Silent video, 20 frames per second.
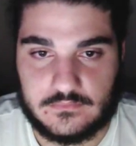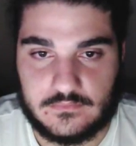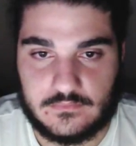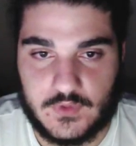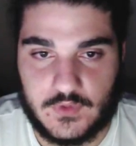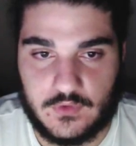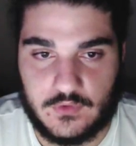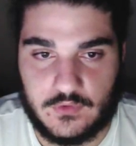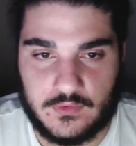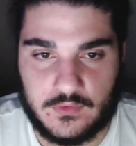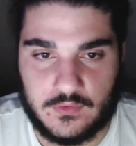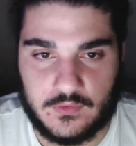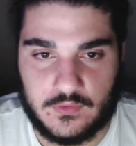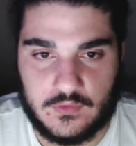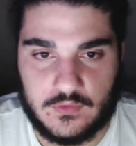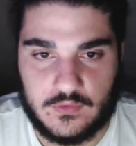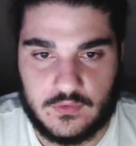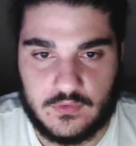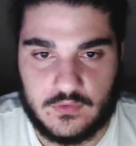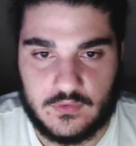Oh.
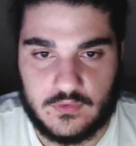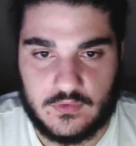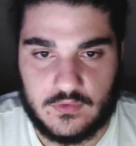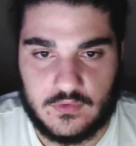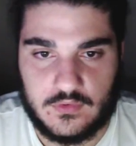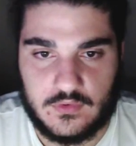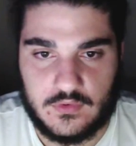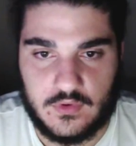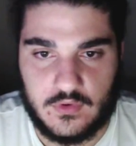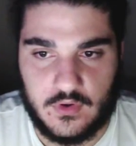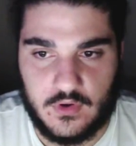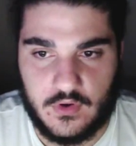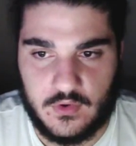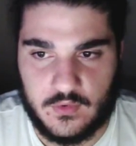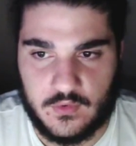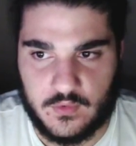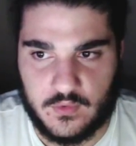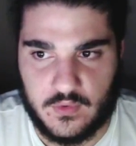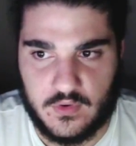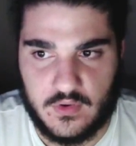
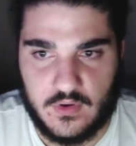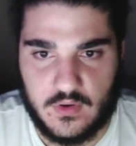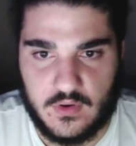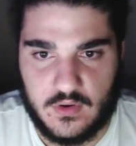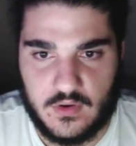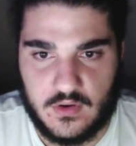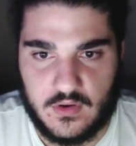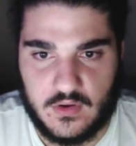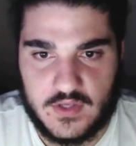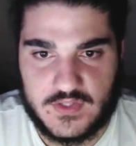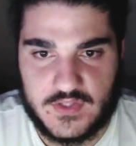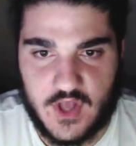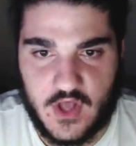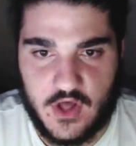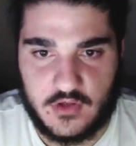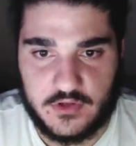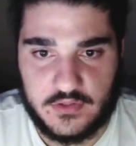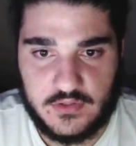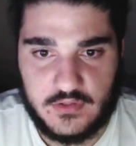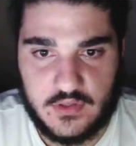Oh. He's
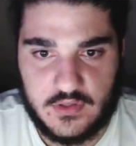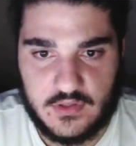on.